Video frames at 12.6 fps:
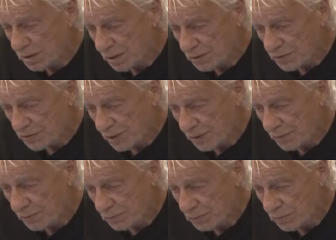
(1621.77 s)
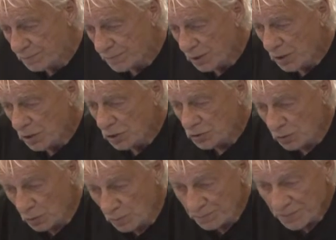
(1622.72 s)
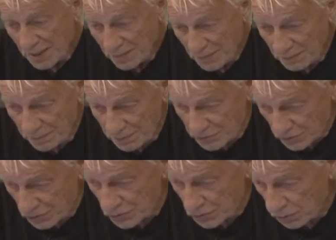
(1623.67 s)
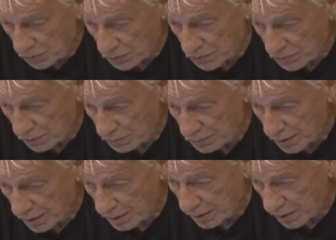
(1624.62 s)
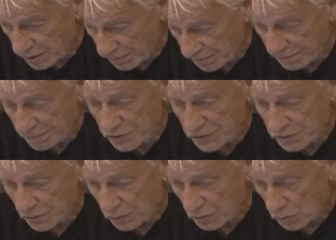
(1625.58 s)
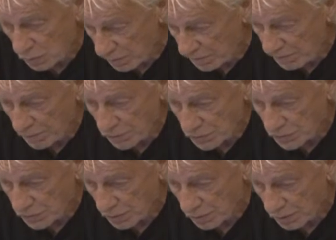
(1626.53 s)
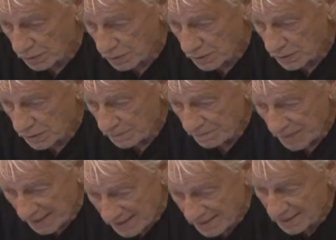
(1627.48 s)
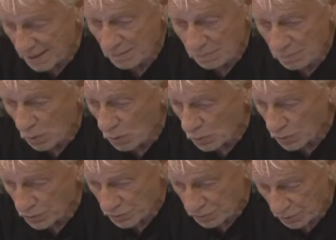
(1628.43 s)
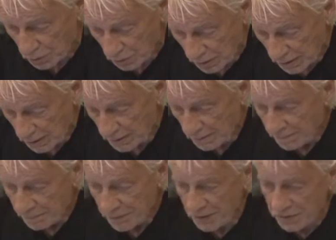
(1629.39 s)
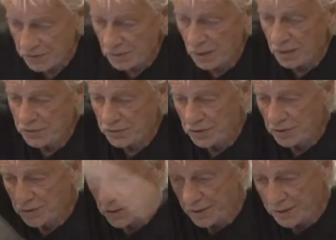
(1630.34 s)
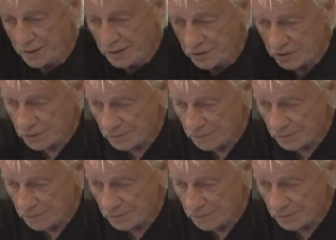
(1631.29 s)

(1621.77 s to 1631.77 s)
the other side of the room. So there is a control stroke there. That's a free stroke or a full stroke. It's not a molar stroke. This nonsense like this,